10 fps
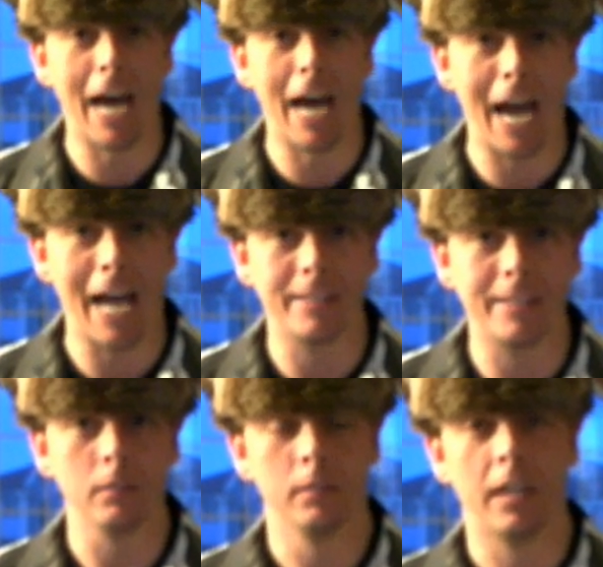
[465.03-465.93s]
Nah,
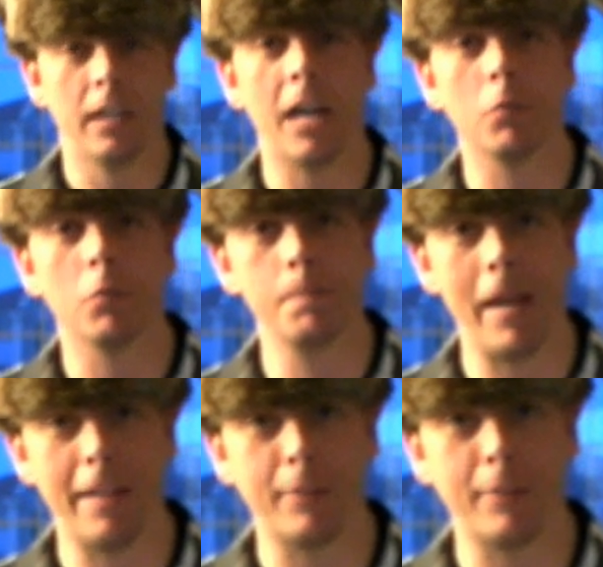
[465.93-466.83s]
I was
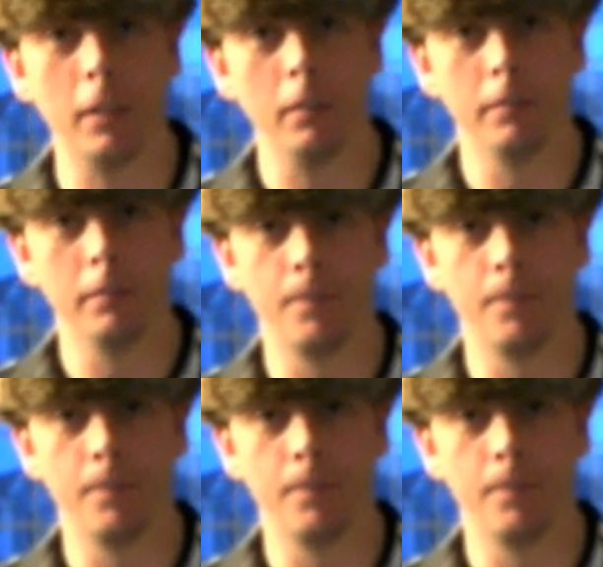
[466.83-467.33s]
better.